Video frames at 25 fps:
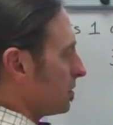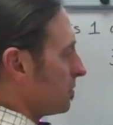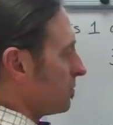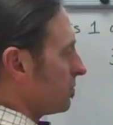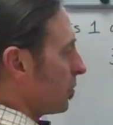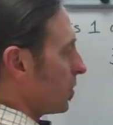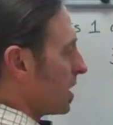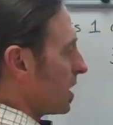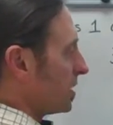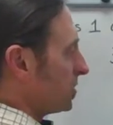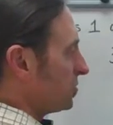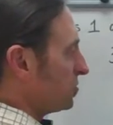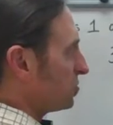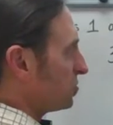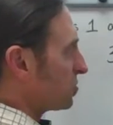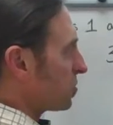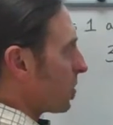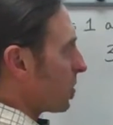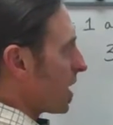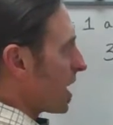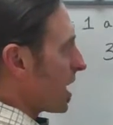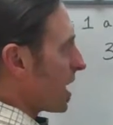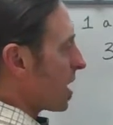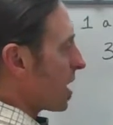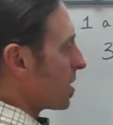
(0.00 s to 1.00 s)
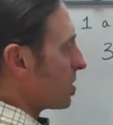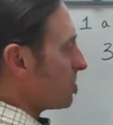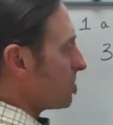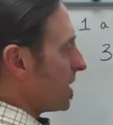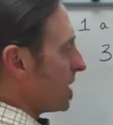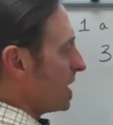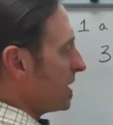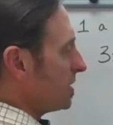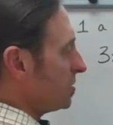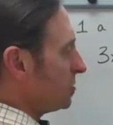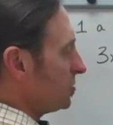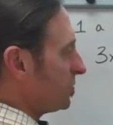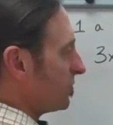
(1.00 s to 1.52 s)
4x squared
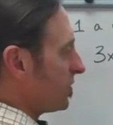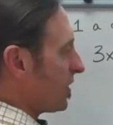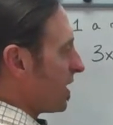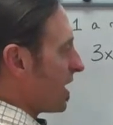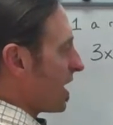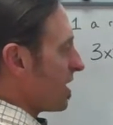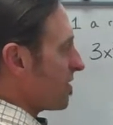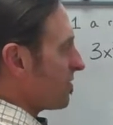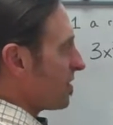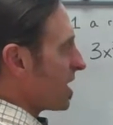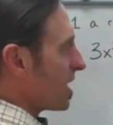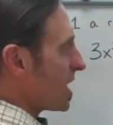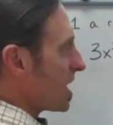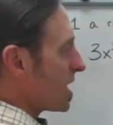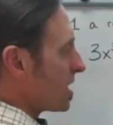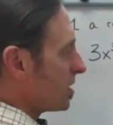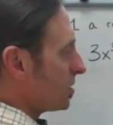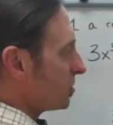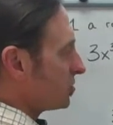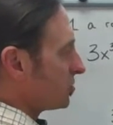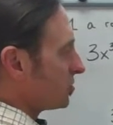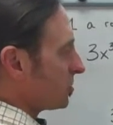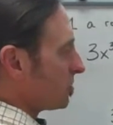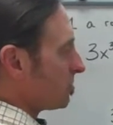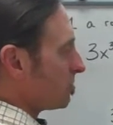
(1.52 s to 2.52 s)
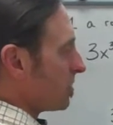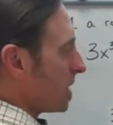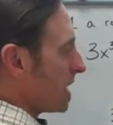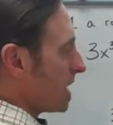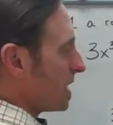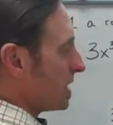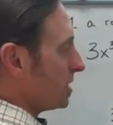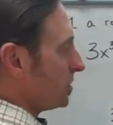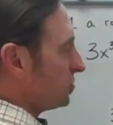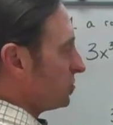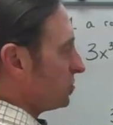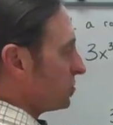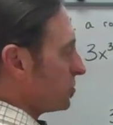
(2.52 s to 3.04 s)
minus 5x
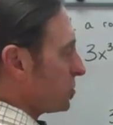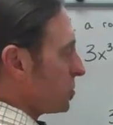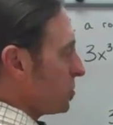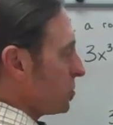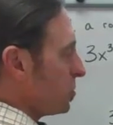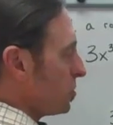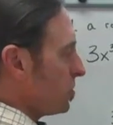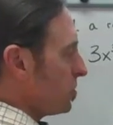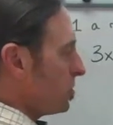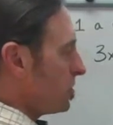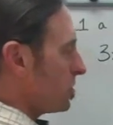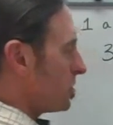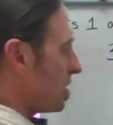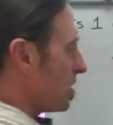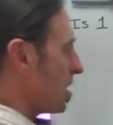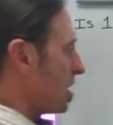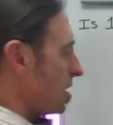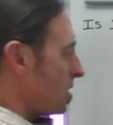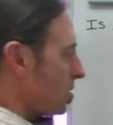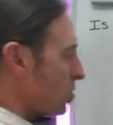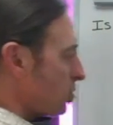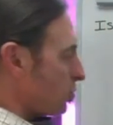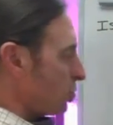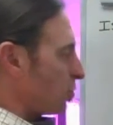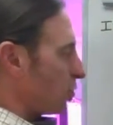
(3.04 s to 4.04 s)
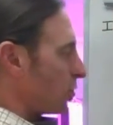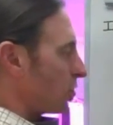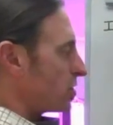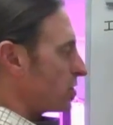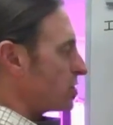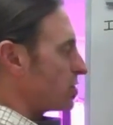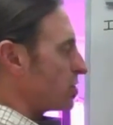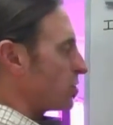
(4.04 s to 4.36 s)
minus 2. Put